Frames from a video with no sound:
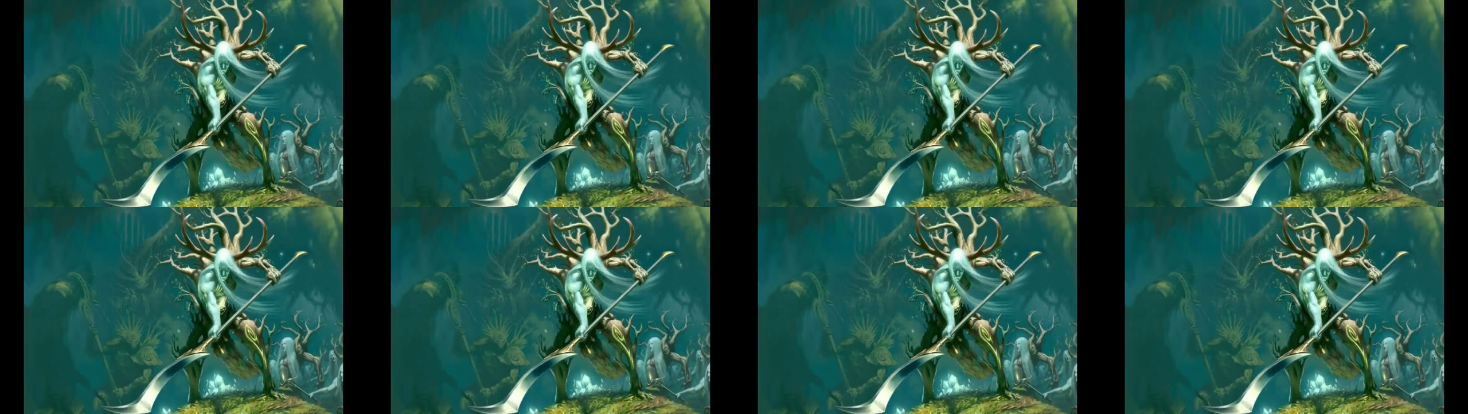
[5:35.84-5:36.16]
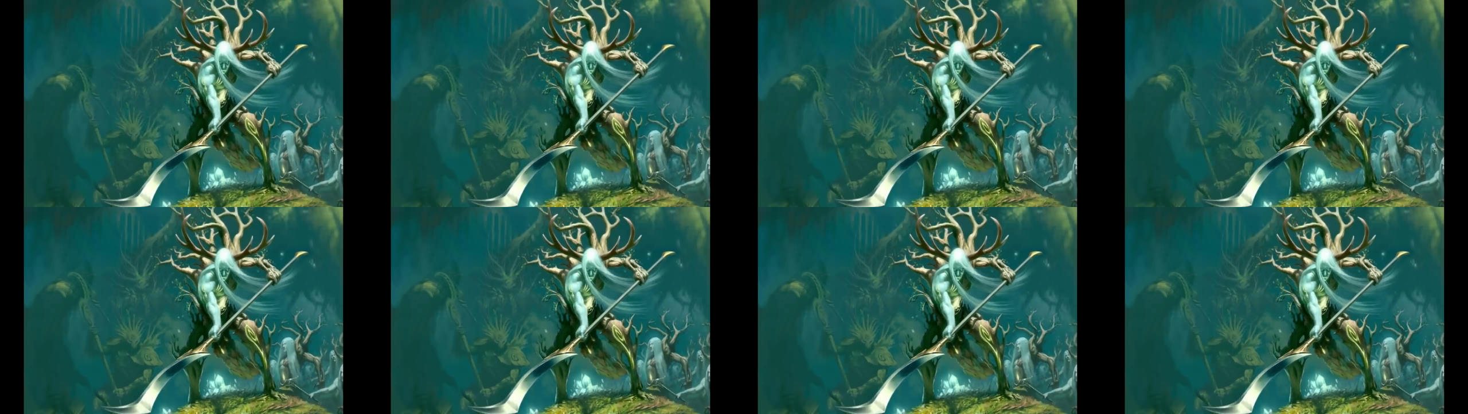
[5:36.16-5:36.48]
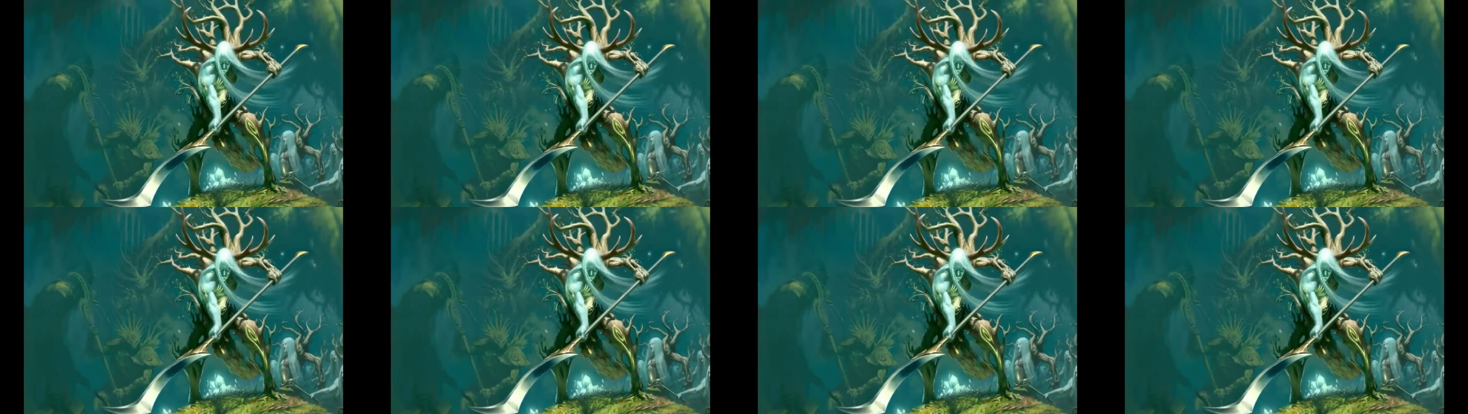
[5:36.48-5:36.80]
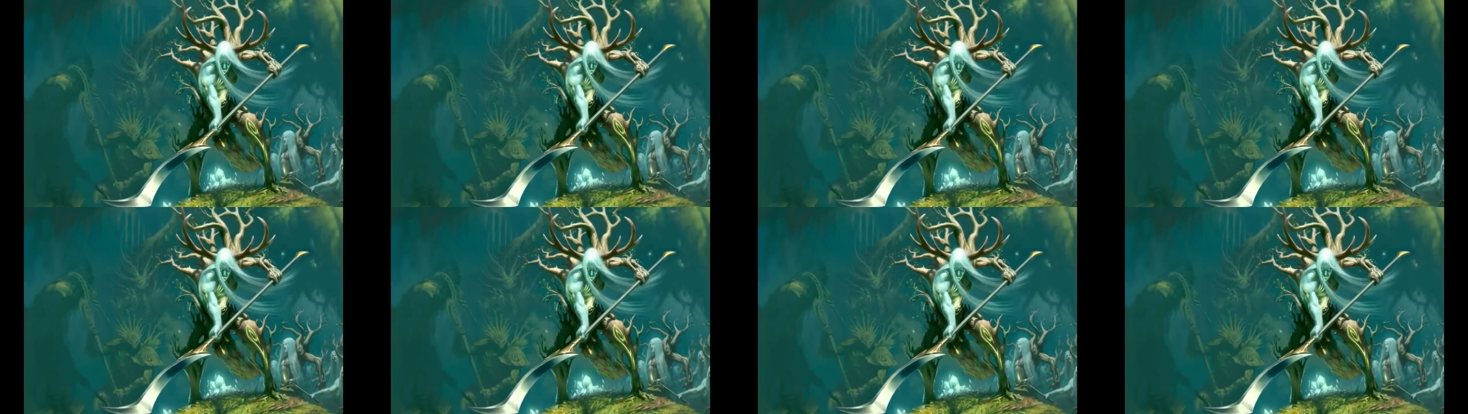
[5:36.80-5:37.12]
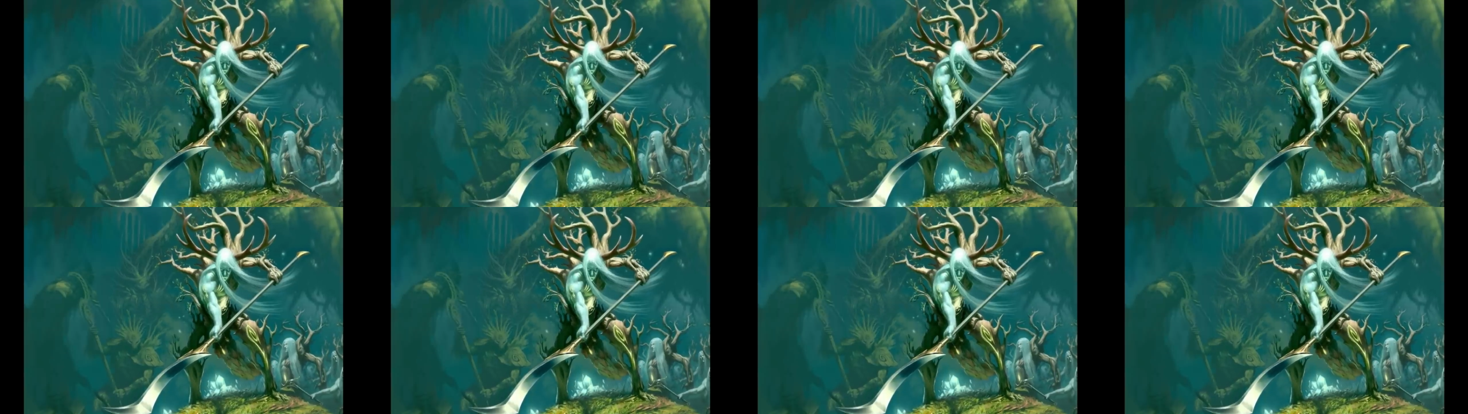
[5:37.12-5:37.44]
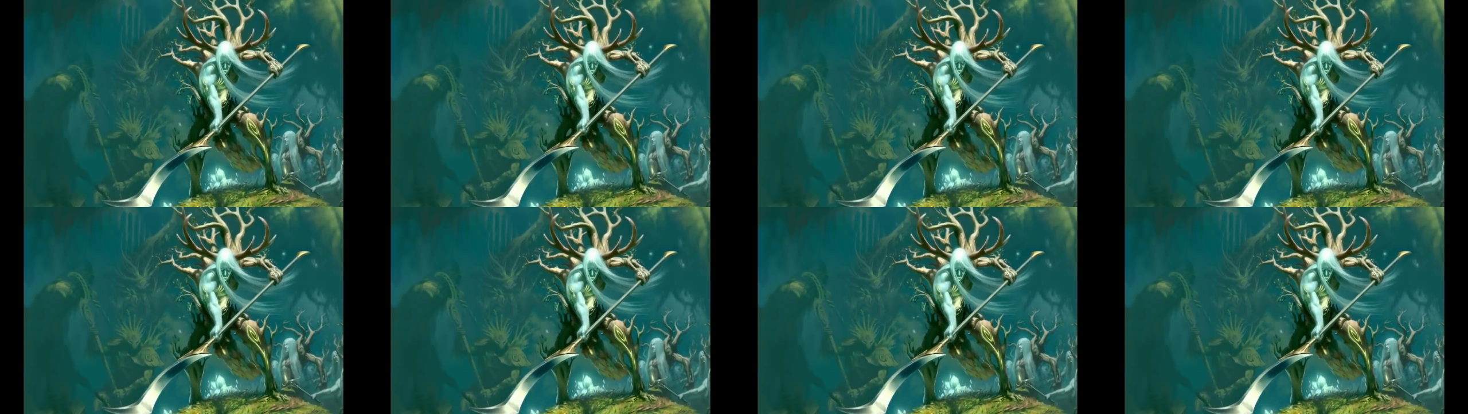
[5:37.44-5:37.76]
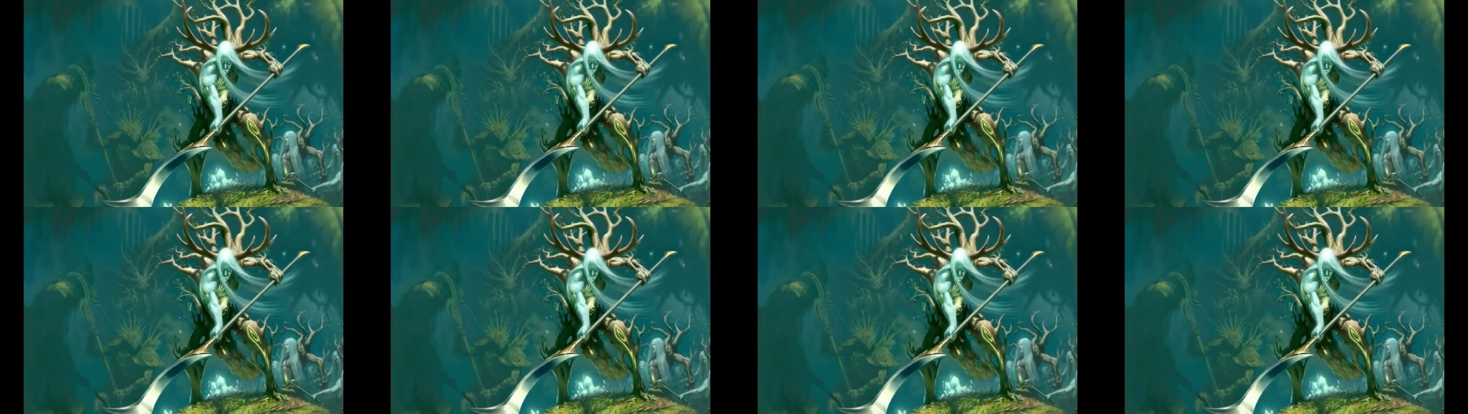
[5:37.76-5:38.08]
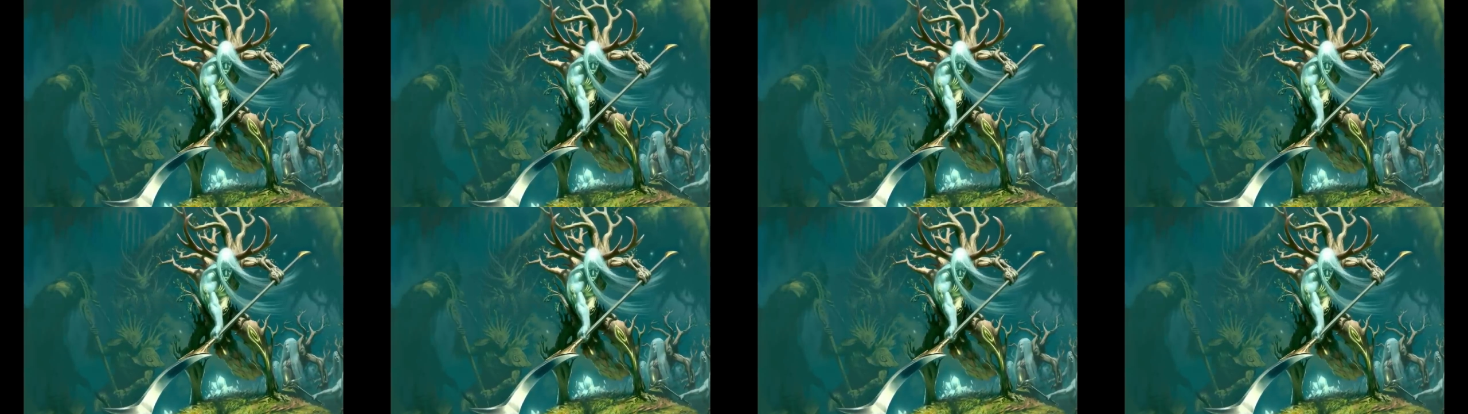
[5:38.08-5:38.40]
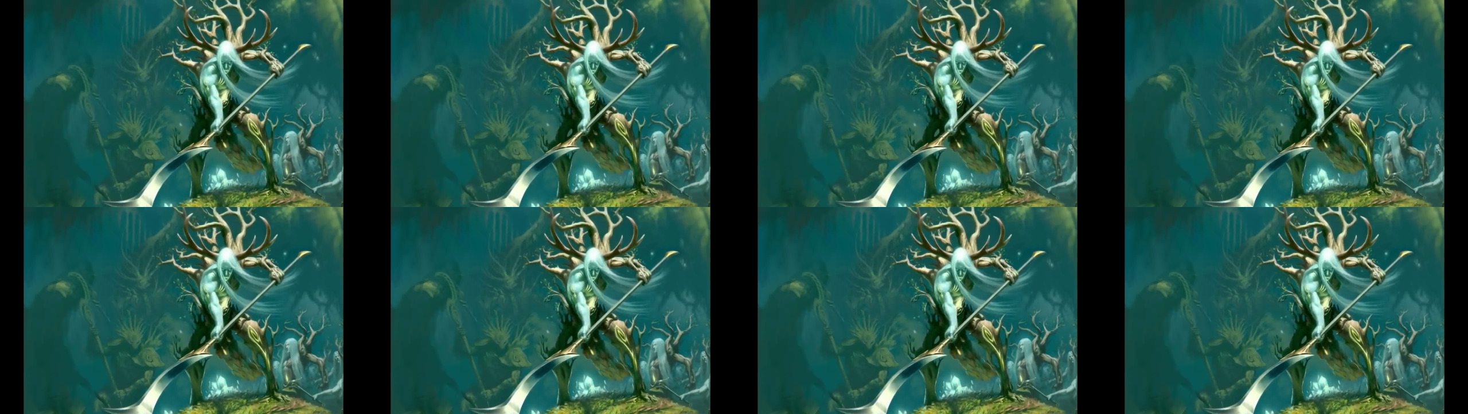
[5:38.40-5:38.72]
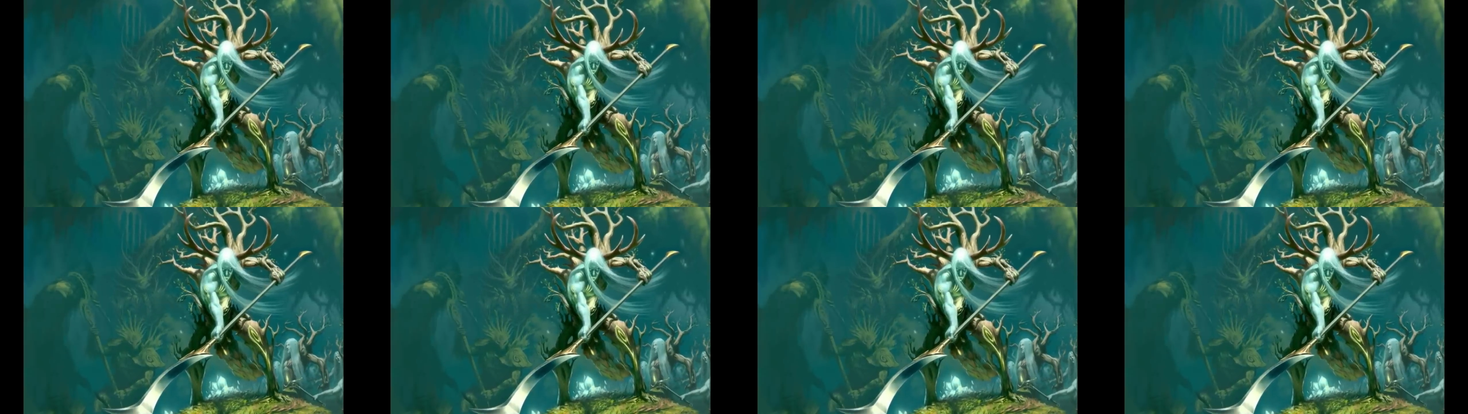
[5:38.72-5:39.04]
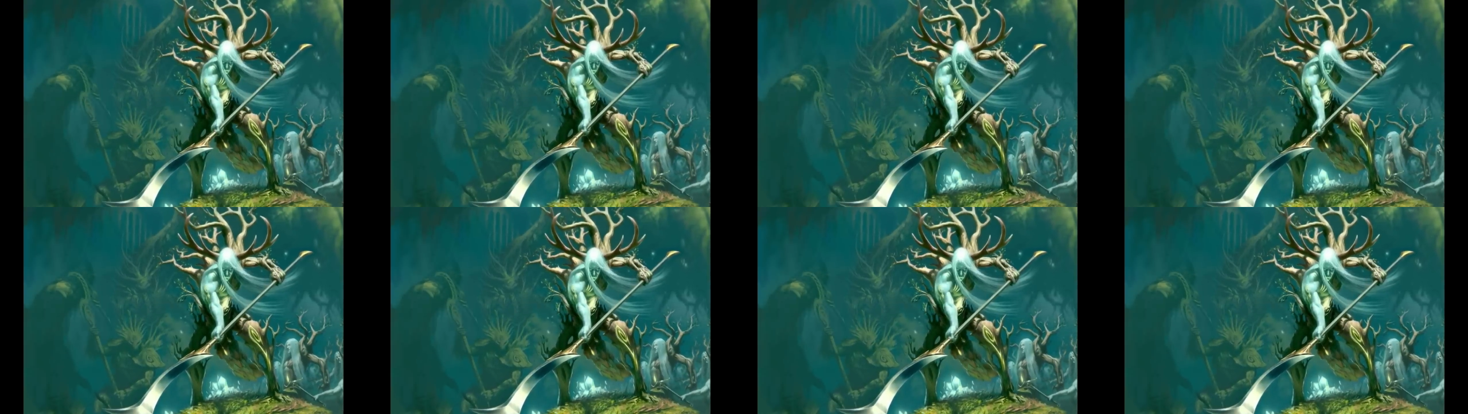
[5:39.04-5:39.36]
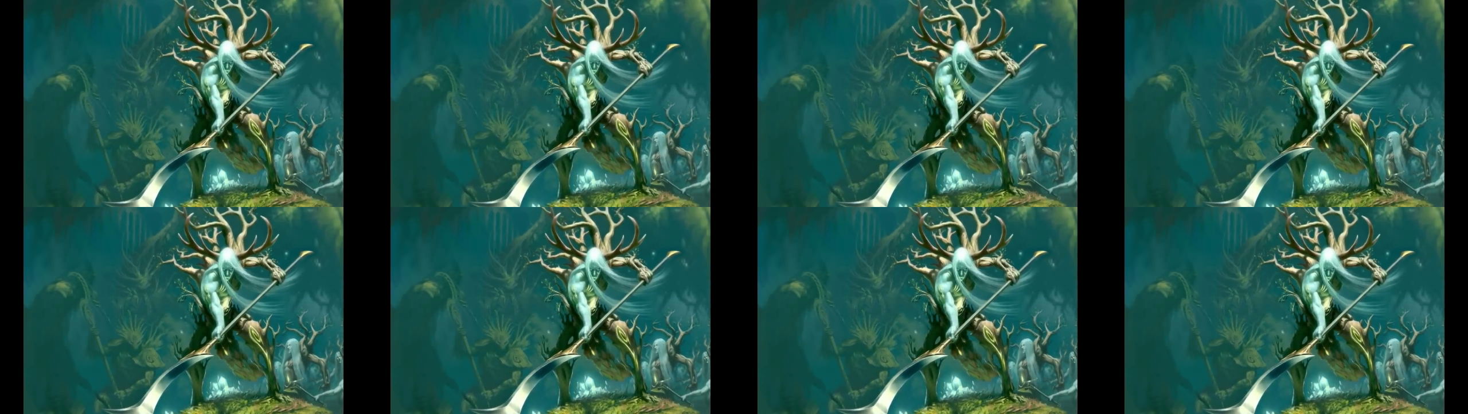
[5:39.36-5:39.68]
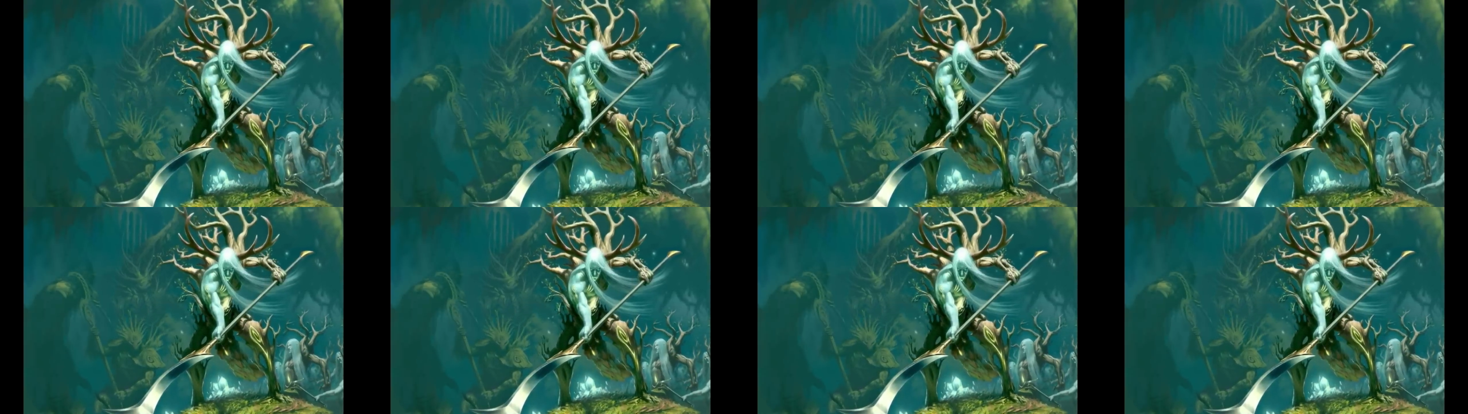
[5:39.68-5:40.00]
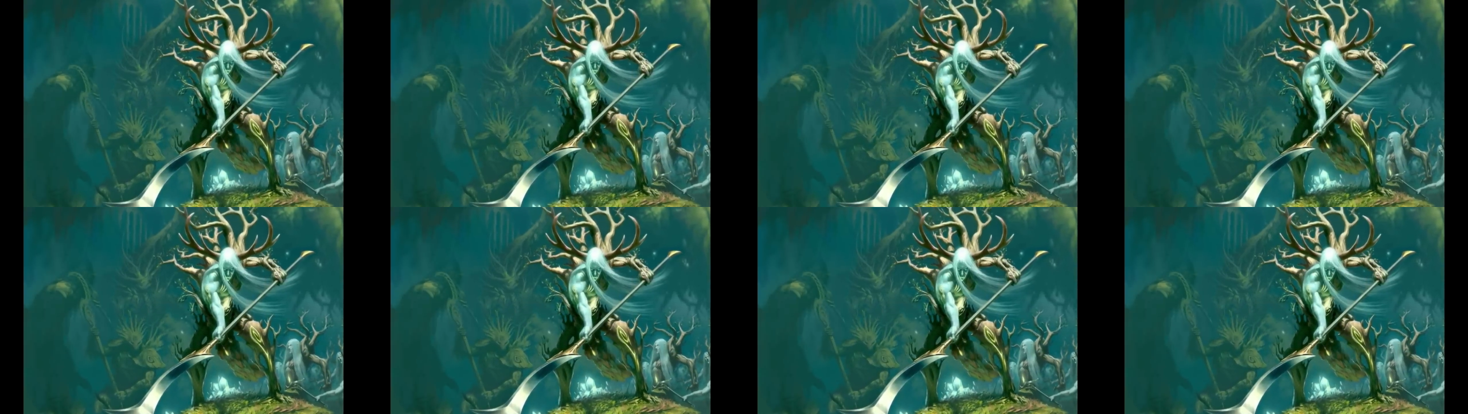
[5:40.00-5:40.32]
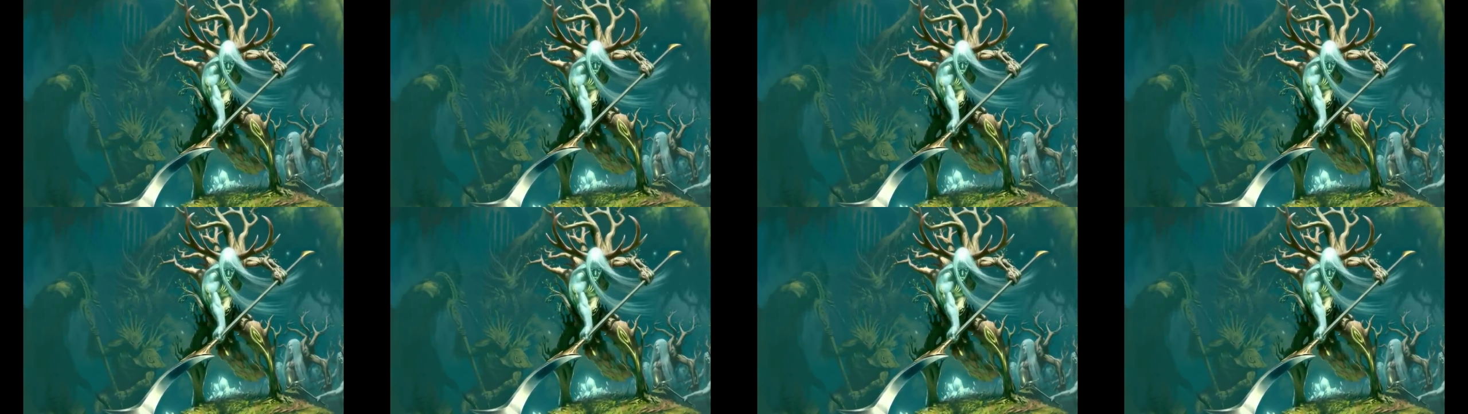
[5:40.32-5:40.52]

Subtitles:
(no speaker visible)